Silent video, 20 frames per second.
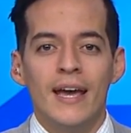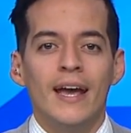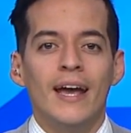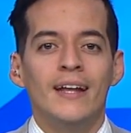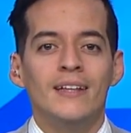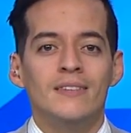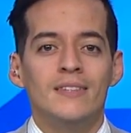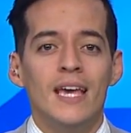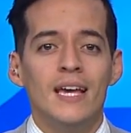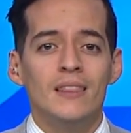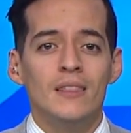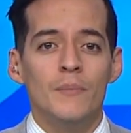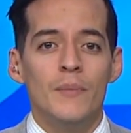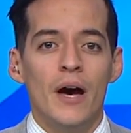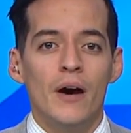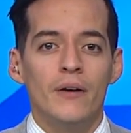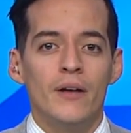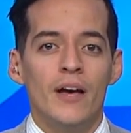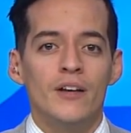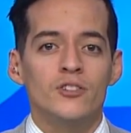and take them
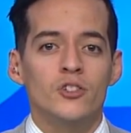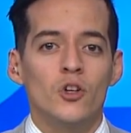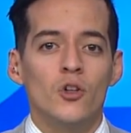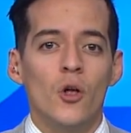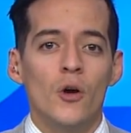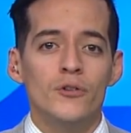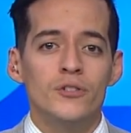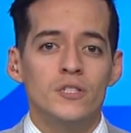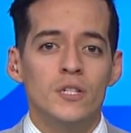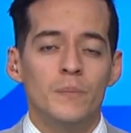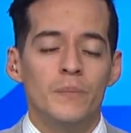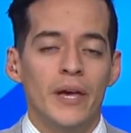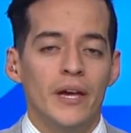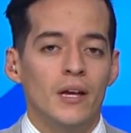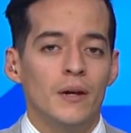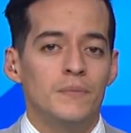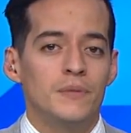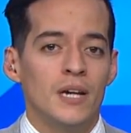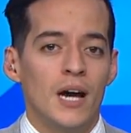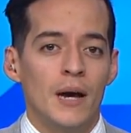out as close to
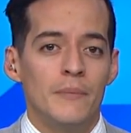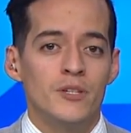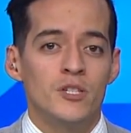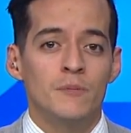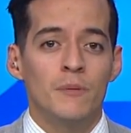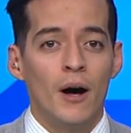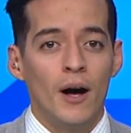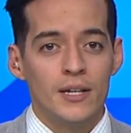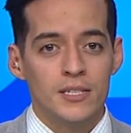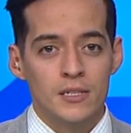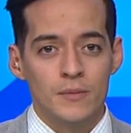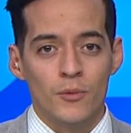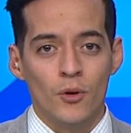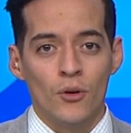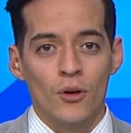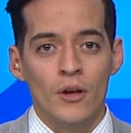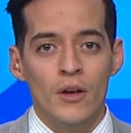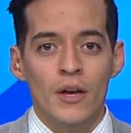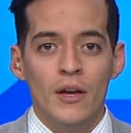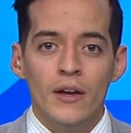pickup time as
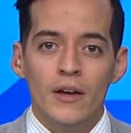possible.